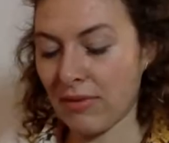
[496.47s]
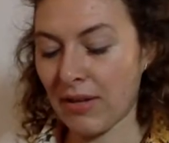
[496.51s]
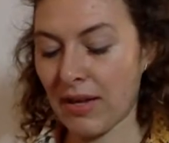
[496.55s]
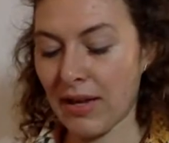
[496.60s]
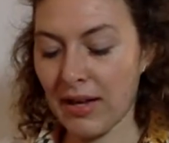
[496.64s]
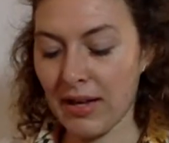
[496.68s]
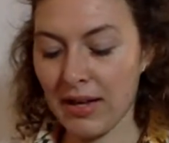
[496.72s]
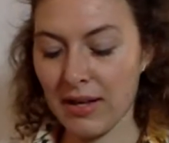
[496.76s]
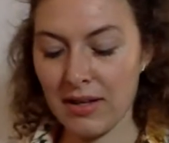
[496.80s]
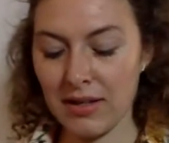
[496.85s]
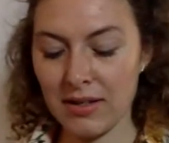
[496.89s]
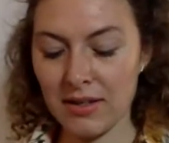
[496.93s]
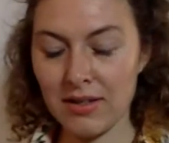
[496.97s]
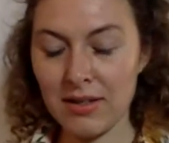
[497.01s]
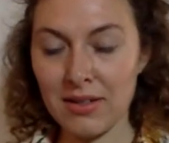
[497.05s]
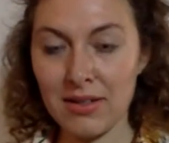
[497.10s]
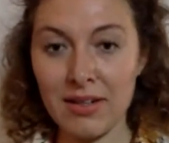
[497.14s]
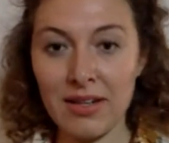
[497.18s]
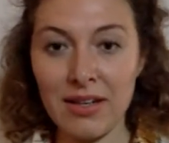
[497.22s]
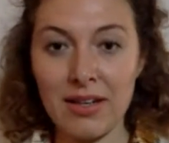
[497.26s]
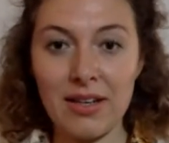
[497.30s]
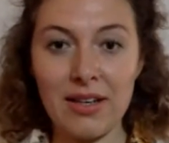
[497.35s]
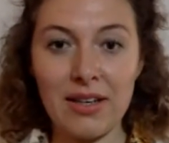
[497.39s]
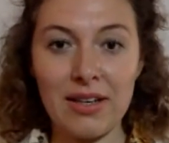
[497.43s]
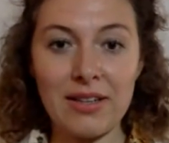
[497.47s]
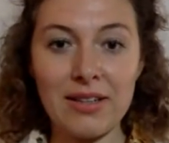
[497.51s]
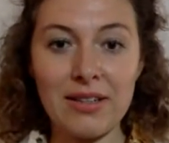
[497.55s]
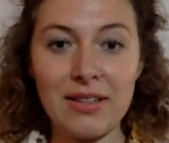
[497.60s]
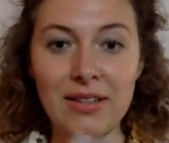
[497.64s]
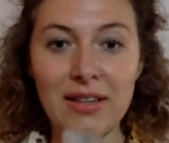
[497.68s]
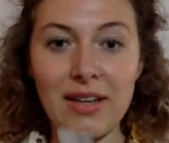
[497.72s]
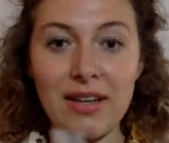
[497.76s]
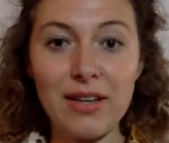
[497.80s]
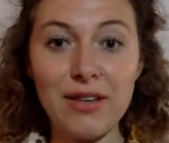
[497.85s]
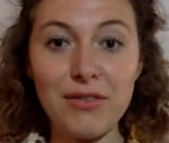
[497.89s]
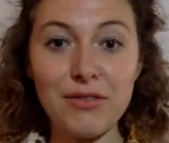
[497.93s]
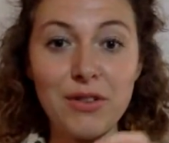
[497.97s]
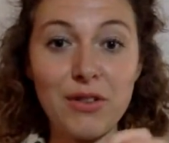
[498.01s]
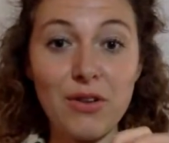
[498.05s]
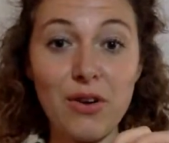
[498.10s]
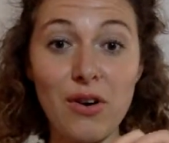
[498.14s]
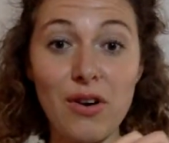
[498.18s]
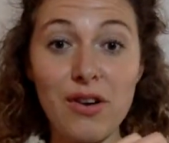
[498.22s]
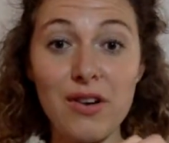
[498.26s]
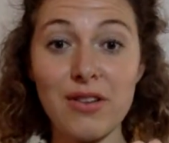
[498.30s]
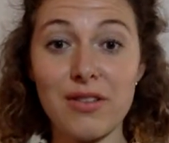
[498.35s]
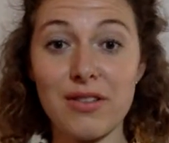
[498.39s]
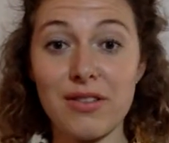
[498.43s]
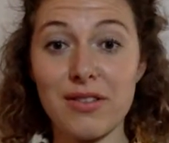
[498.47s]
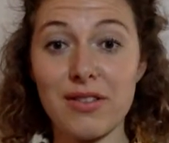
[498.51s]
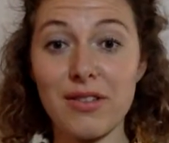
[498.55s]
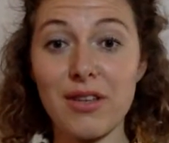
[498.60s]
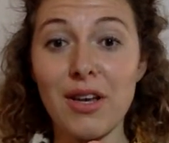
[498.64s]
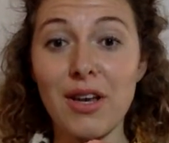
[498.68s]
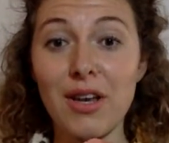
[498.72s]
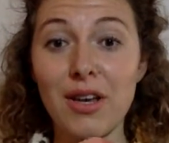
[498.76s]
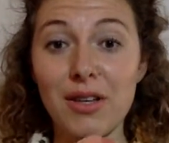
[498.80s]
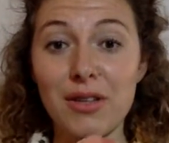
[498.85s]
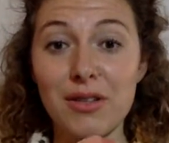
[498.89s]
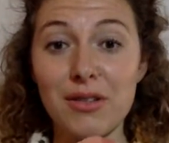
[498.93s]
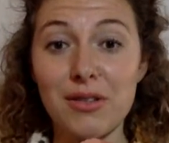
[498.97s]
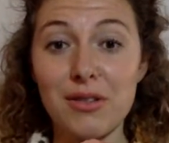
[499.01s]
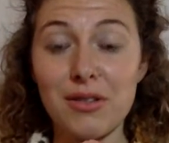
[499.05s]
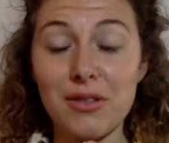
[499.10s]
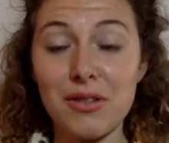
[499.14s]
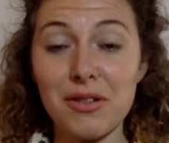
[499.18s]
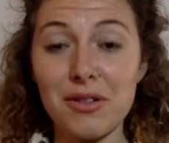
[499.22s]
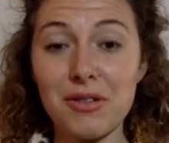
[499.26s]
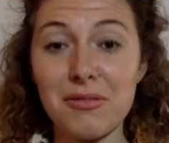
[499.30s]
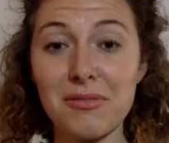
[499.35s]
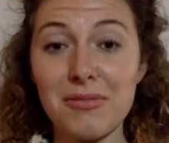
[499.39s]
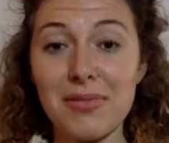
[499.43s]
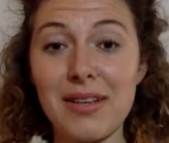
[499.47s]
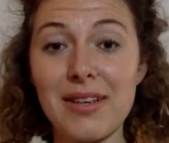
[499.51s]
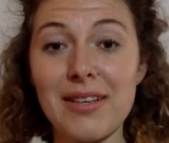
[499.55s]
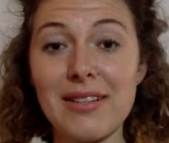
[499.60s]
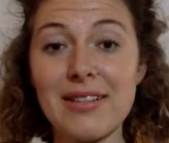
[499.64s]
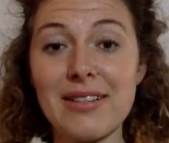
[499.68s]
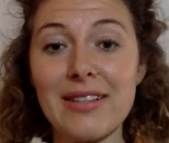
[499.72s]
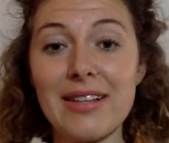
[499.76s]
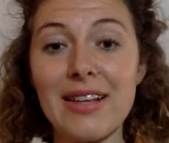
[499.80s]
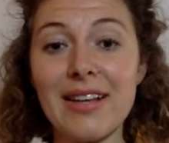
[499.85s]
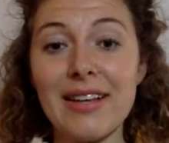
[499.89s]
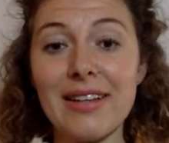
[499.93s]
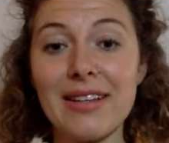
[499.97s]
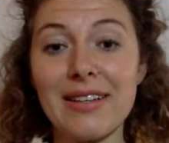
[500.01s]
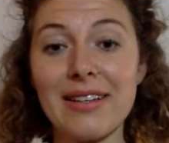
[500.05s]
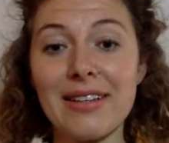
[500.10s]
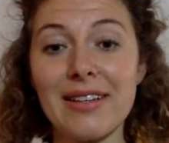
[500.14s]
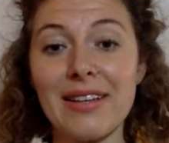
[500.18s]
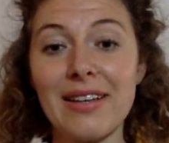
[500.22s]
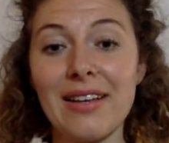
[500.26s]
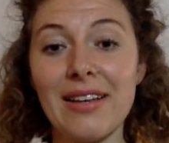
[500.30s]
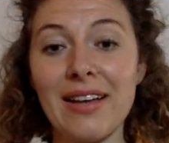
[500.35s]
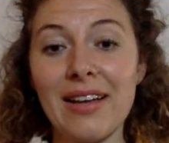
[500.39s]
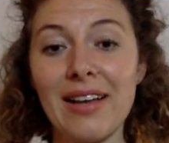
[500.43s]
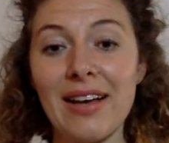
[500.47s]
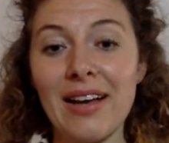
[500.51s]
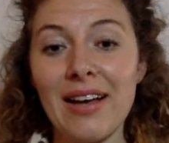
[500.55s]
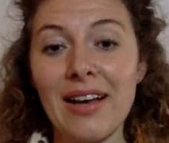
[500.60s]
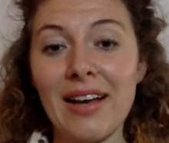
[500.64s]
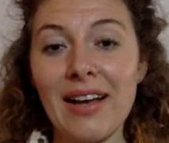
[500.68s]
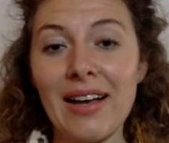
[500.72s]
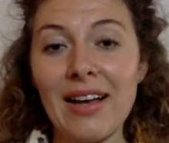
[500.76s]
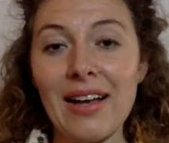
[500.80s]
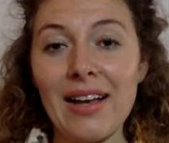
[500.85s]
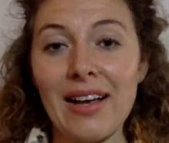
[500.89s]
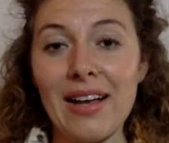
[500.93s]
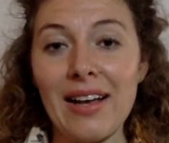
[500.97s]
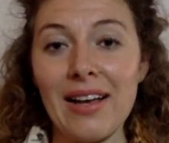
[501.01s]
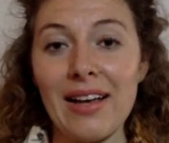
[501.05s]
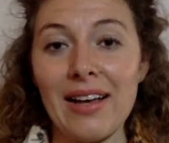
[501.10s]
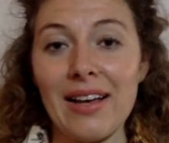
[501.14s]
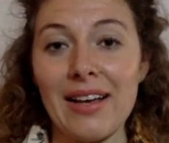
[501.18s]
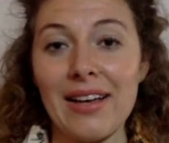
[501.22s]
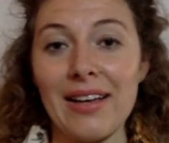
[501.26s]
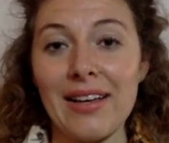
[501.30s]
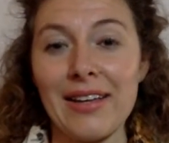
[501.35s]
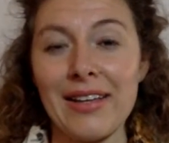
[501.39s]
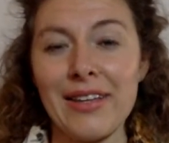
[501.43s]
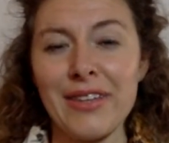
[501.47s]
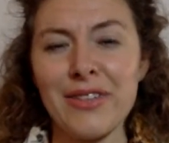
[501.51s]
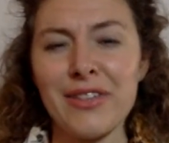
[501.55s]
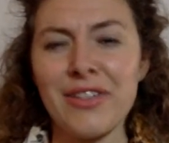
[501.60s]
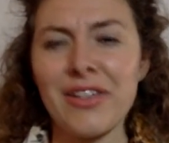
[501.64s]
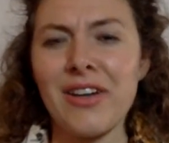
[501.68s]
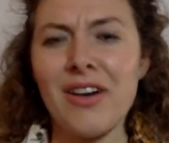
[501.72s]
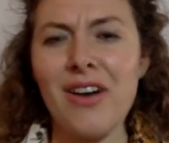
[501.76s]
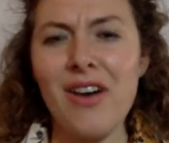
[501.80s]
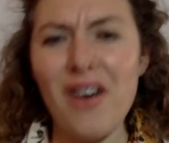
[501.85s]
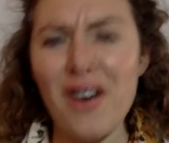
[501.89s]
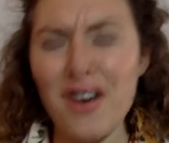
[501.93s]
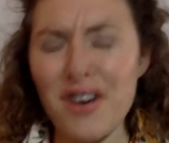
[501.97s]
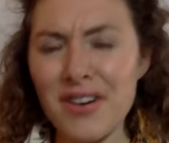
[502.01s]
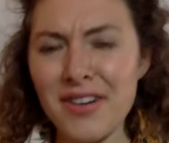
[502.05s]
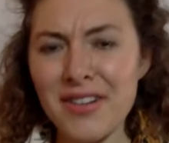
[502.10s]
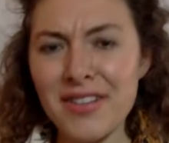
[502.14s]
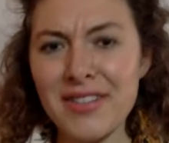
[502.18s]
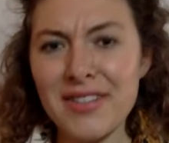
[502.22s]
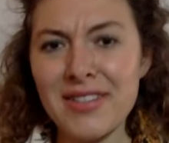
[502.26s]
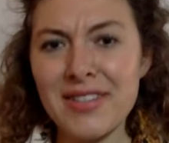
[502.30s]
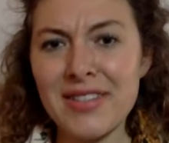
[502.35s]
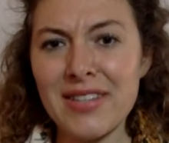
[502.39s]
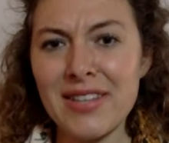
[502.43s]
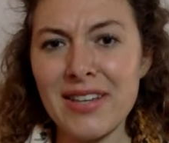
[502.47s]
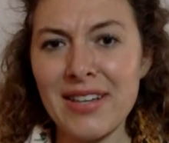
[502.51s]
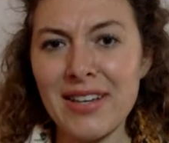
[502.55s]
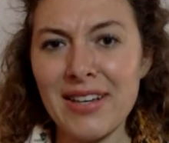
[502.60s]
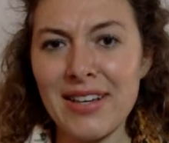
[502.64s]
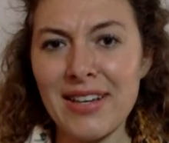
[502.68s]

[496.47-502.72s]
And I love the cards. So it's like, you know, the cards